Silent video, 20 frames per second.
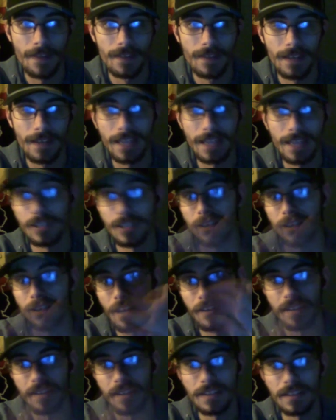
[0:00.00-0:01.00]
I know
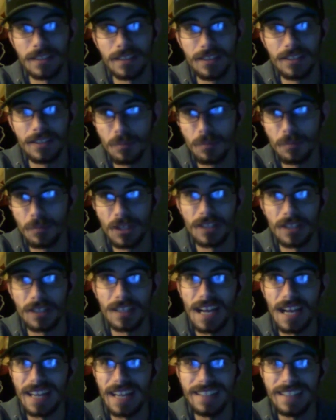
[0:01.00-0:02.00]
Aaron got the Newmark
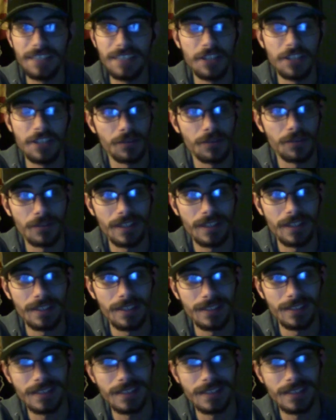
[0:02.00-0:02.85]
IDJ3.